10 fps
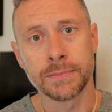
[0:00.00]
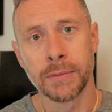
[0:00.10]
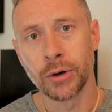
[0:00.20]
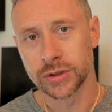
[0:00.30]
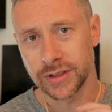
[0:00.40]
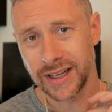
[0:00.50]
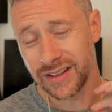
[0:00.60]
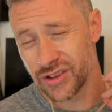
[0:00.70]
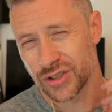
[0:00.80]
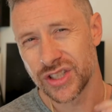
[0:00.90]
but most
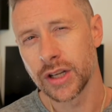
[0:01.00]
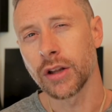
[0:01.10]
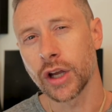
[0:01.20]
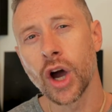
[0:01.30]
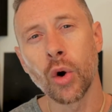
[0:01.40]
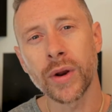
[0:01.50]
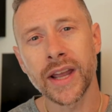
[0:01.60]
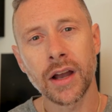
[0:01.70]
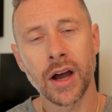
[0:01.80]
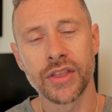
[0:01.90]
likely there's still a
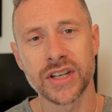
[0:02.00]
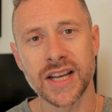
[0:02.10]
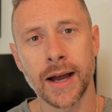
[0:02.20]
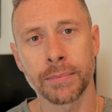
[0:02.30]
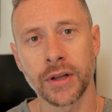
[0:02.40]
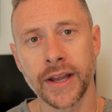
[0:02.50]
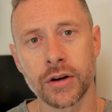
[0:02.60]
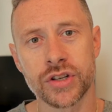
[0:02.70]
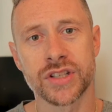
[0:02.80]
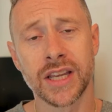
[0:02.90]
coating on the top
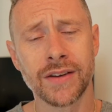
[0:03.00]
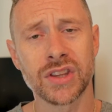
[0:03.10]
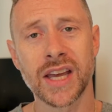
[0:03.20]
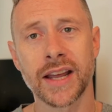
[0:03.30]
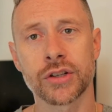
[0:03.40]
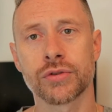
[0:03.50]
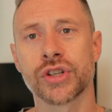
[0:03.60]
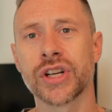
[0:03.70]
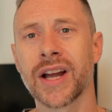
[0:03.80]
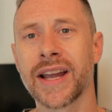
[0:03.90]
layer just to give it that extra
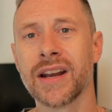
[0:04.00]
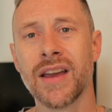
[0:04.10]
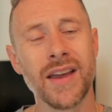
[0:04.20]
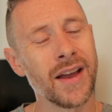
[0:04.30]
shine.